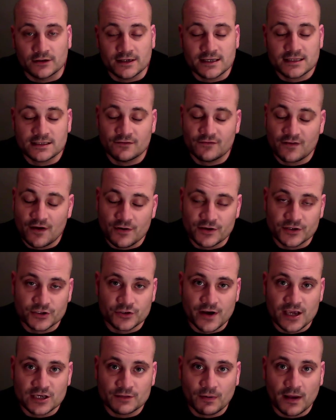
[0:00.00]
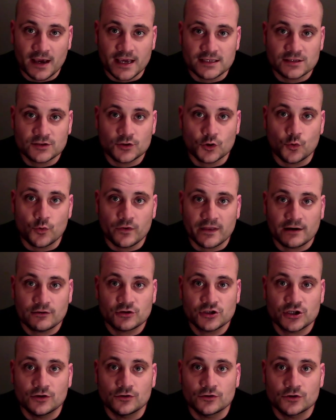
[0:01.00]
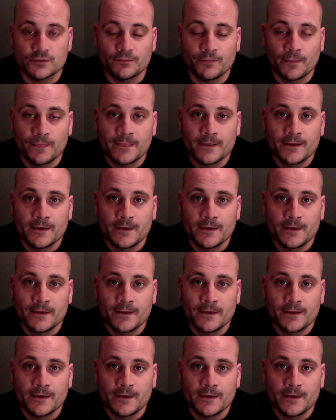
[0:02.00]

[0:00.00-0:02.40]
It's a very strange place, school without children.